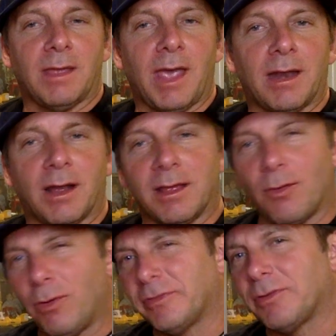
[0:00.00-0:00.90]
I
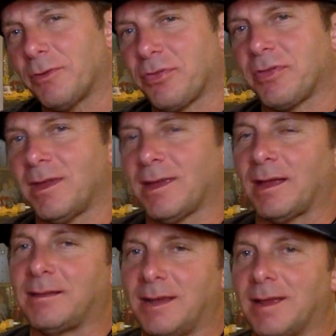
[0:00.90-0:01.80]
also think
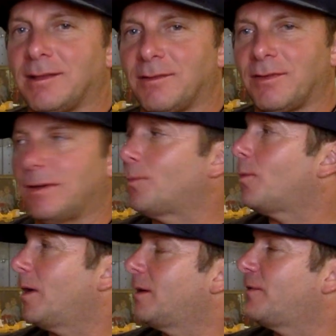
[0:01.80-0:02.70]
at the end of it,
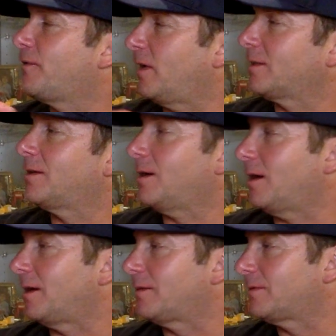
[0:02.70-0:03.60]
why it affected
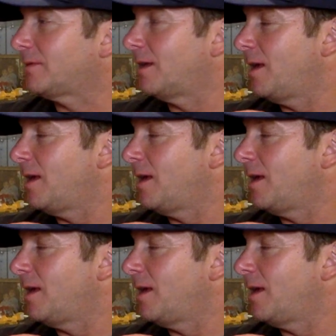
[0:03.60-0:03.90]
us,